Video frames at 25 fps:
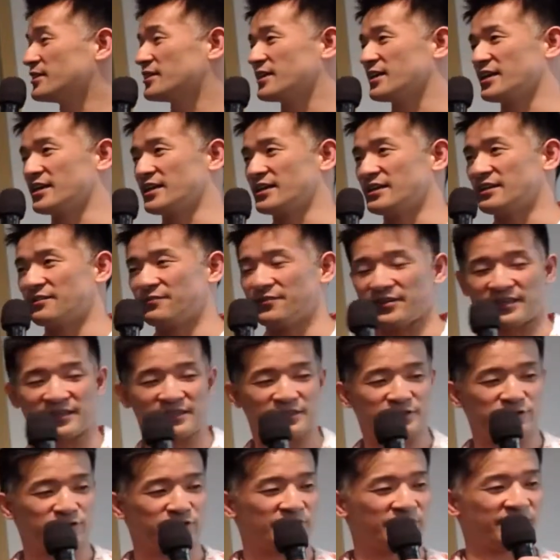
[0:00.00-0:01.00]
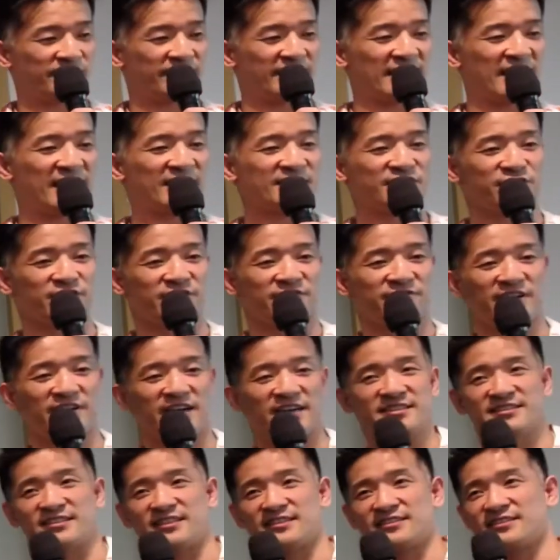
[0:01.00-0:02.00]
And if you can do it on the actual
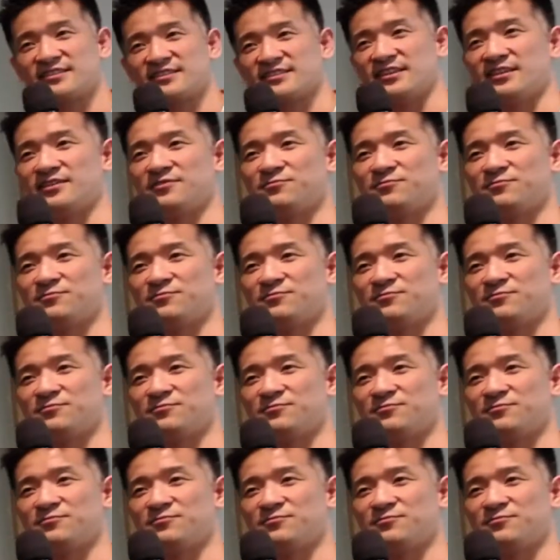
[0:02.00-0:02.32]
device, that's